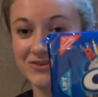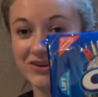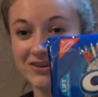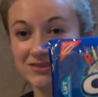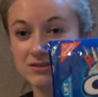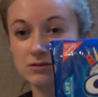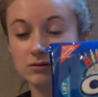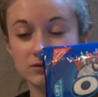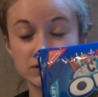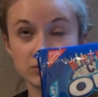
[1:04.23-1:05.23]
Oreos.
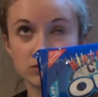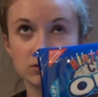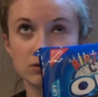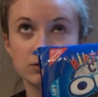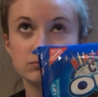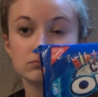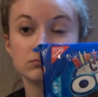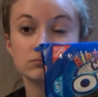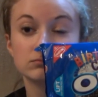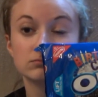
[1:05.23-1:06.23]
Oh, they smell so good.
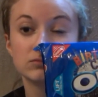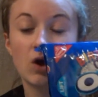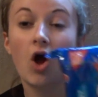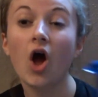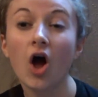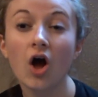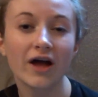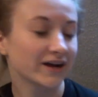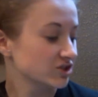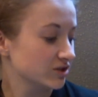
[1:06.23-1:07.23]
Oh,
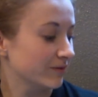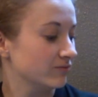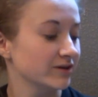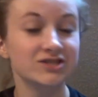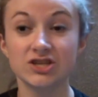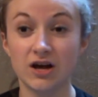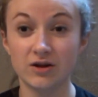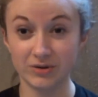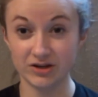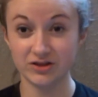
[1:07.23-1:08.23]
actually my friend
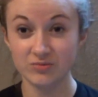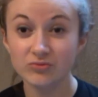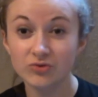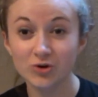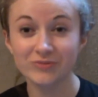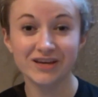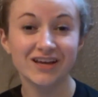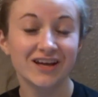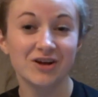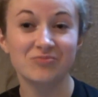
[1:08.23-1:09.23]
Deanna bought them for
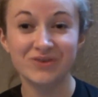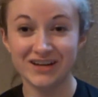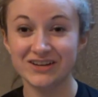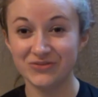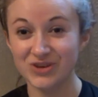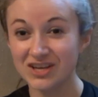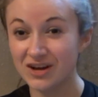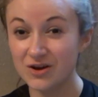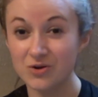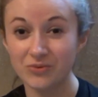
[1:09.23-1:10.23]
me. But we
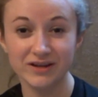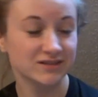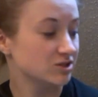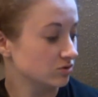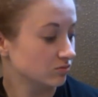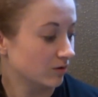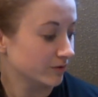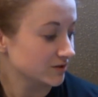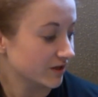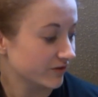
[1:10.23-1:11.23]
all went to
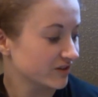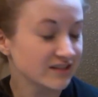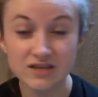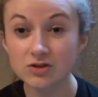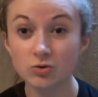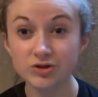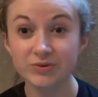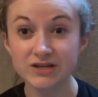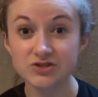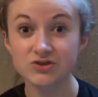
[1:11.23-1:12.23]
Walmart together and that's like the only
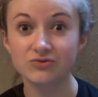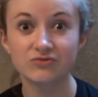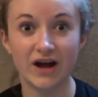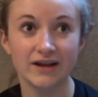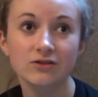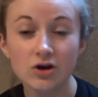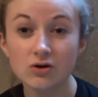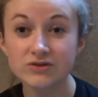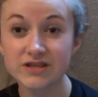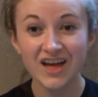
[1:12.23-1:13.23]
place you can find
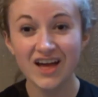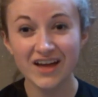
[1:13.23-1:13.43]
those.